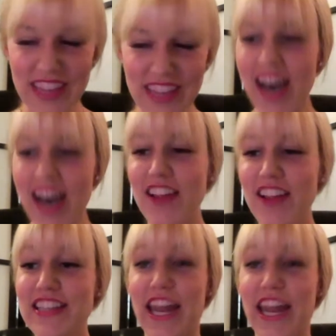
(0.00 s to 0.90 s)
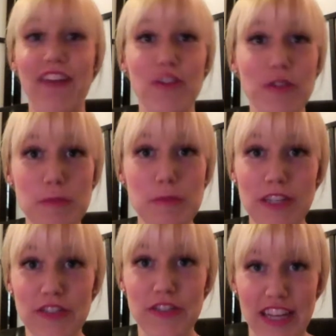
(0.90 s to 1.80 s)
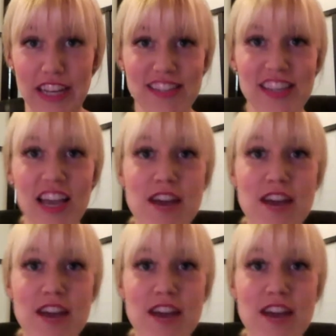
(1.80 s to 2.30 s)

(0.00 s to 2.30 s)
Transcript: like I said, I haven't always been into fitness.